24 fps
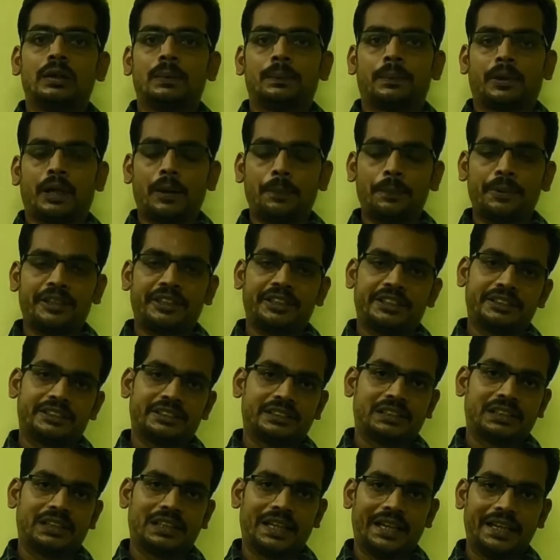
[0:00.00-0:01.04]

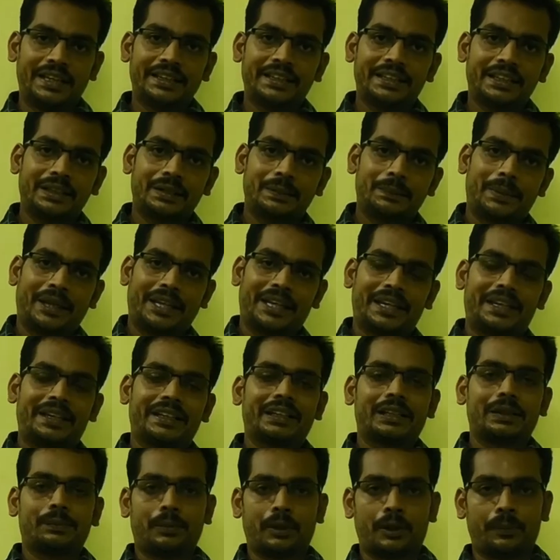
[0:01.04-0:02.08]
properties like
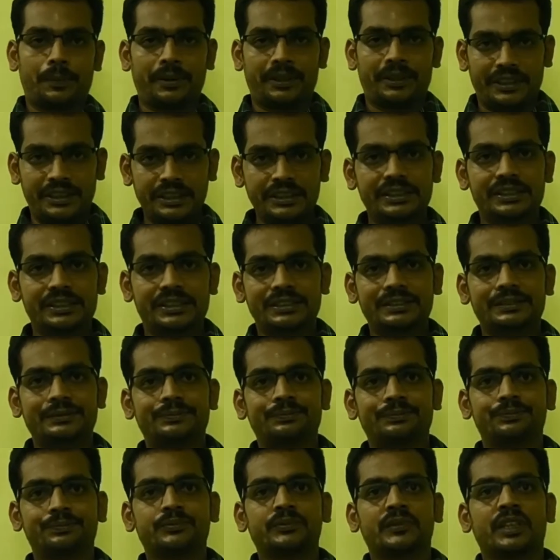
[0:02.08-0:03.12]
mechanical properties,
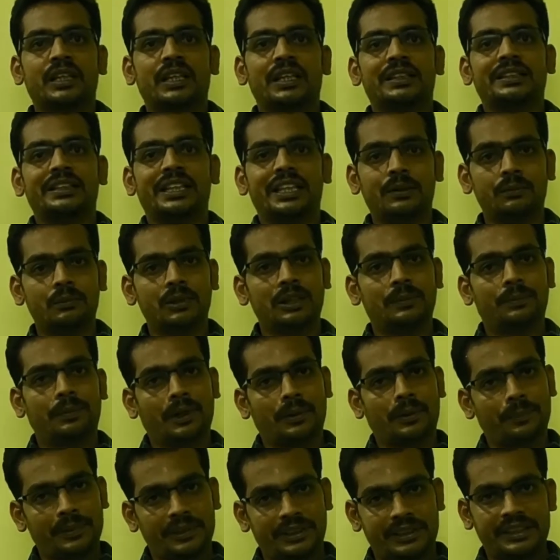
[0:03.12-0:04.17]
thermal
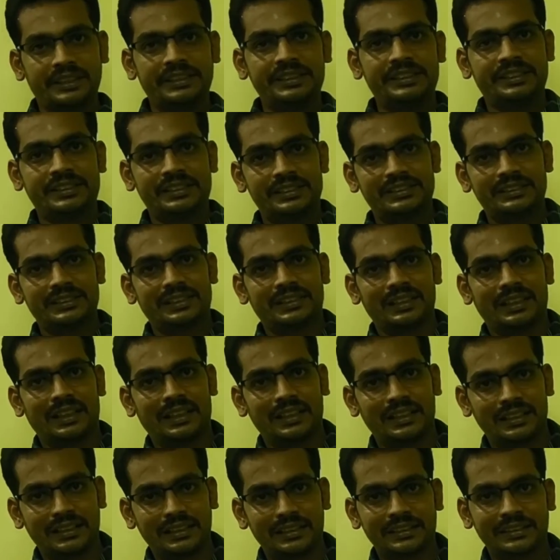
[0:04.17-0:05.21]
properties
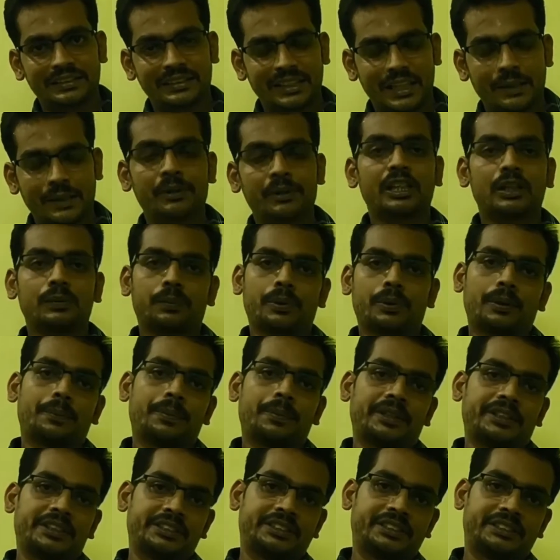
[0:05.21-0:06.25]
and chemical
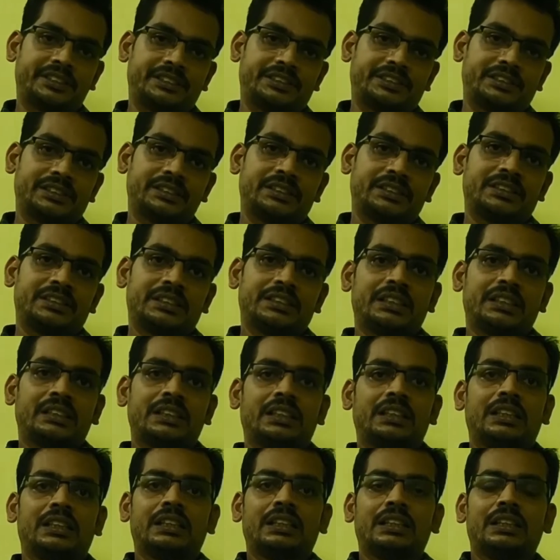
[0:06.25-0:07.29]
properties,
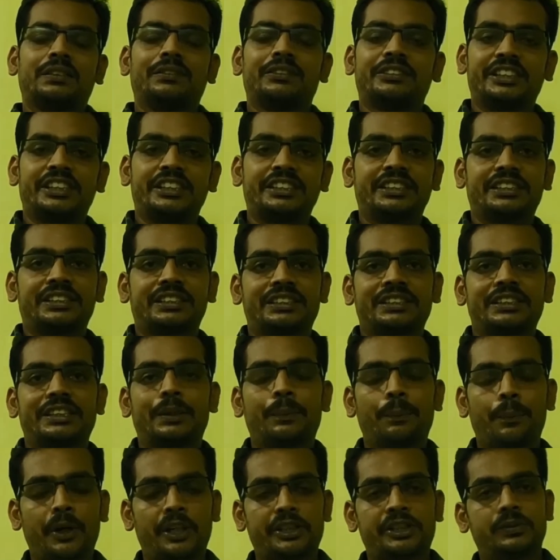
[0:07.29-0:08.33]
which is
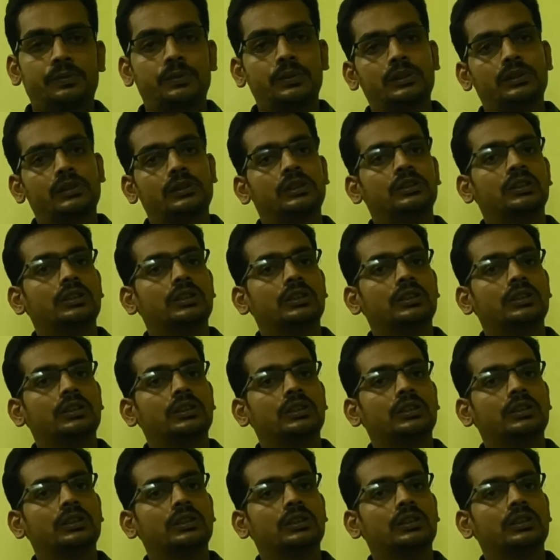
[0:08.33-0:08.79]
impossible